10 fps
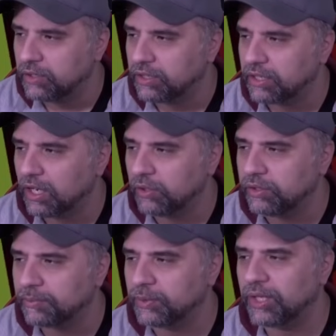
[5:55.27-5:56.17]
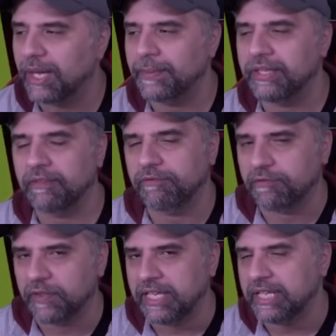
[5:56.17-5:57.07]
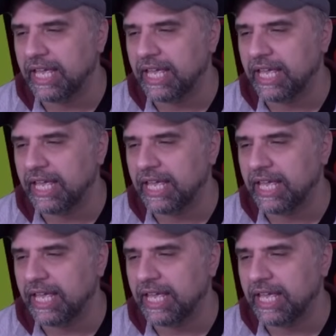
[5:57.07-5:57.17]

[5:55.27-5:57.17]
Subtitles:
who can hold the ball up and then feed